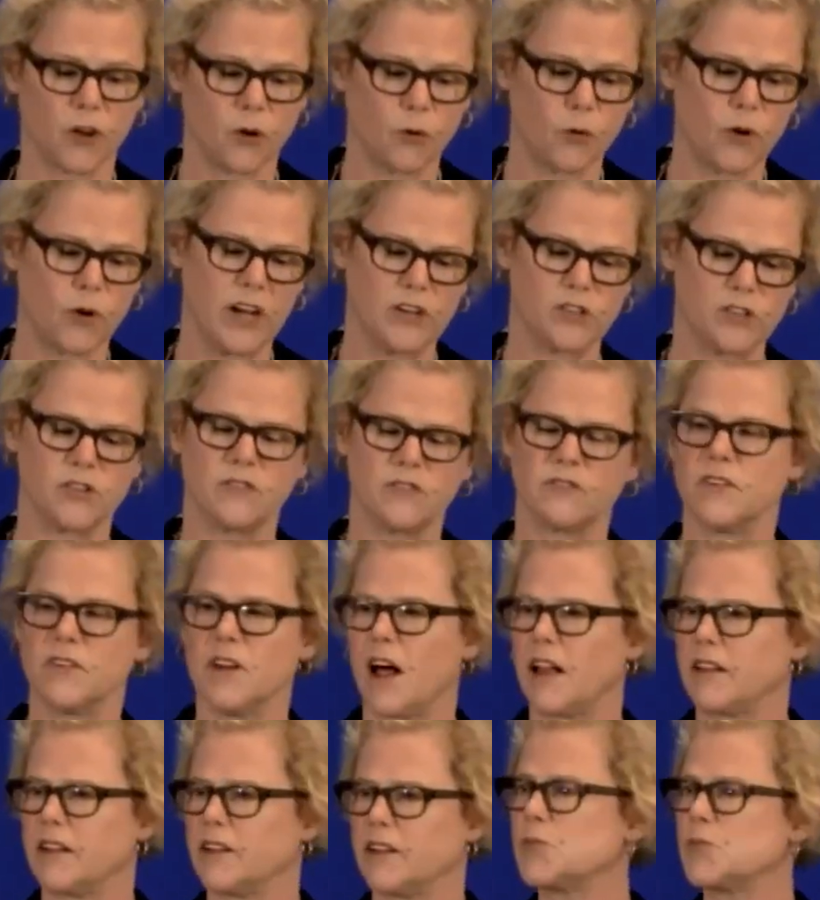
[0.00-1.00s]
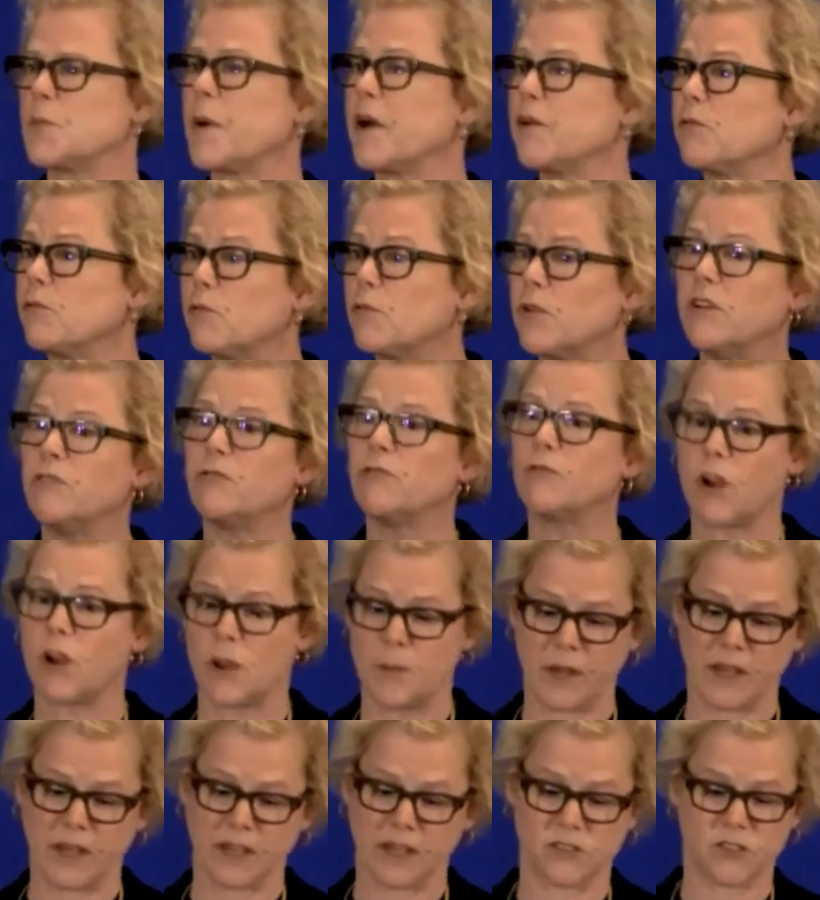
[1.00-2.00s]
the creation of knowledge by
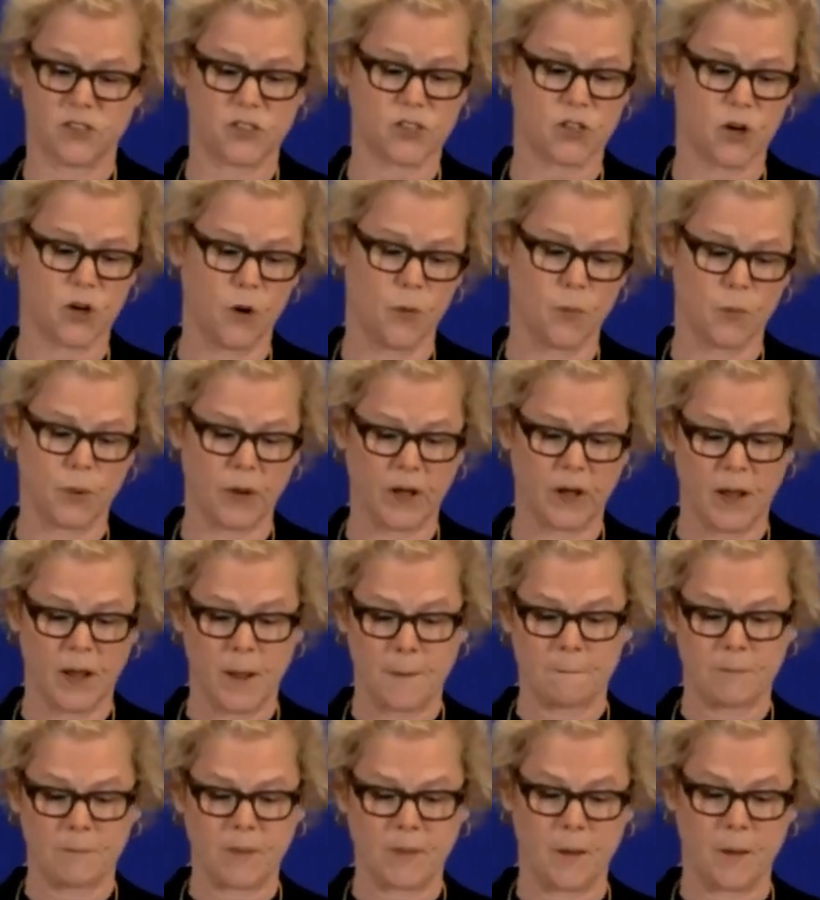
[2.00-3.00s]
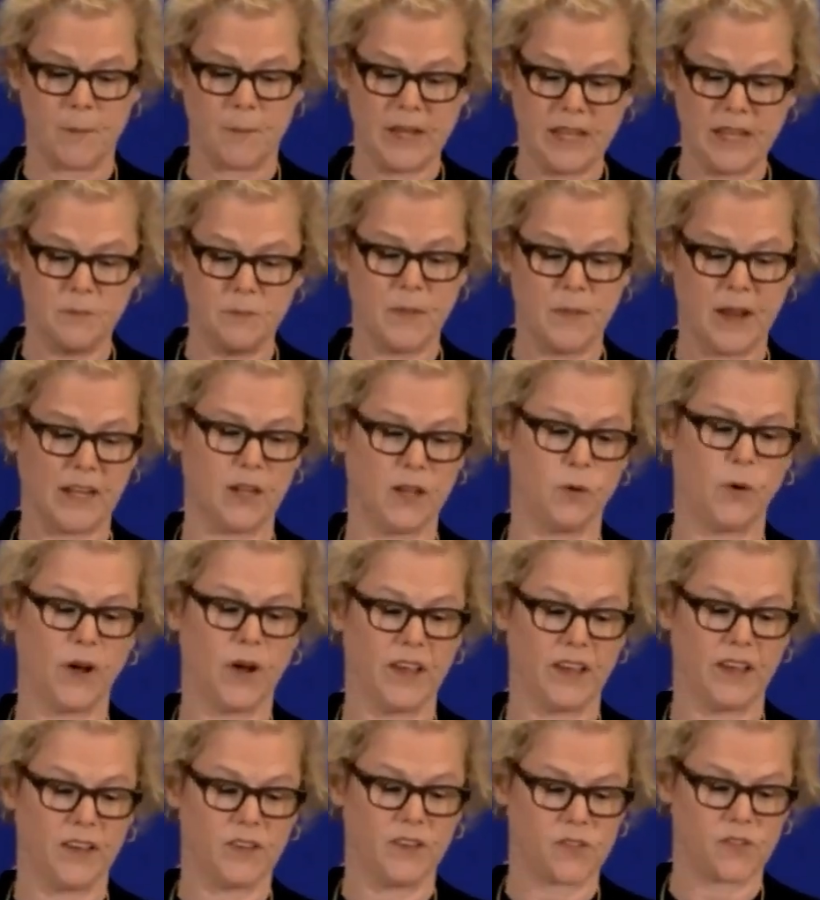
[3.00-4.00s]
reframing its scope um, in many
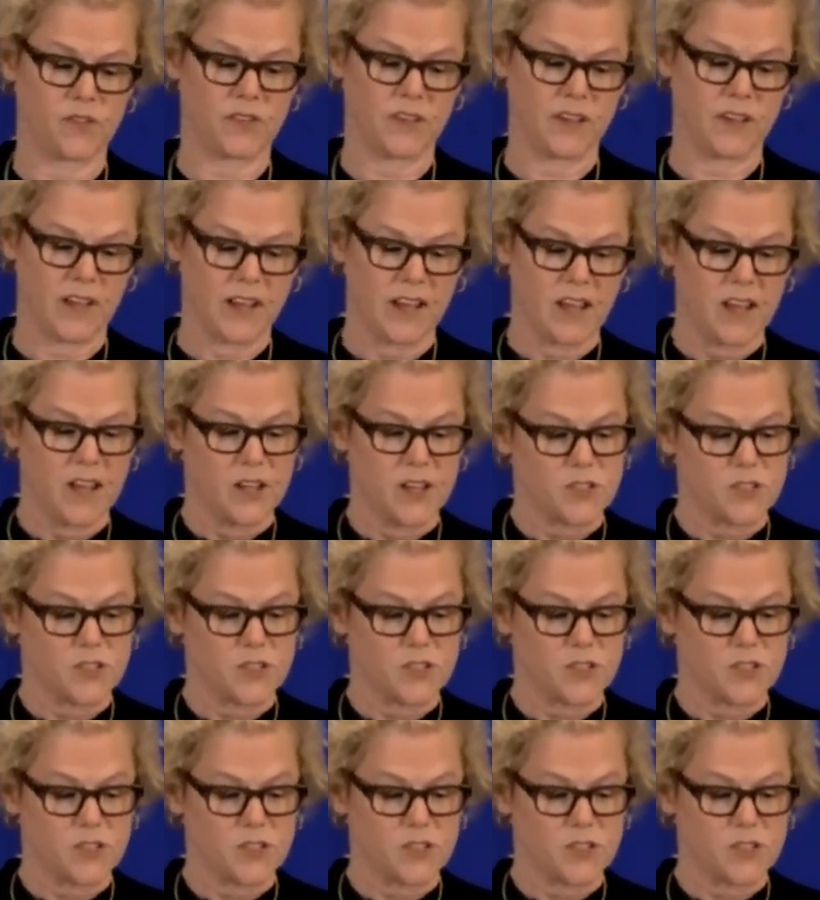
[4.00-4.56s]
ways.